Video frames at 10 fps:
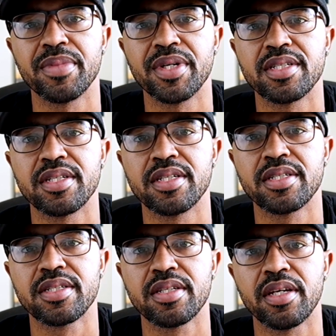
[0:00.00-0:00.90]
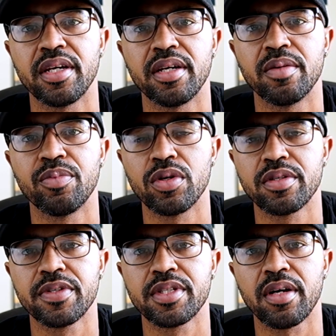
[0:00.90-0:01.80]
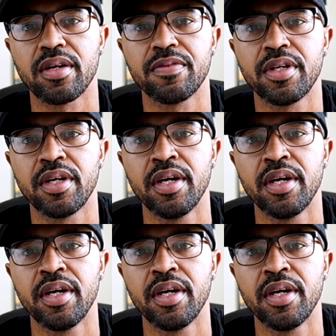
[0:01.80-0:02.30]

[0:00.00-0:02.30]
business in portrait photography,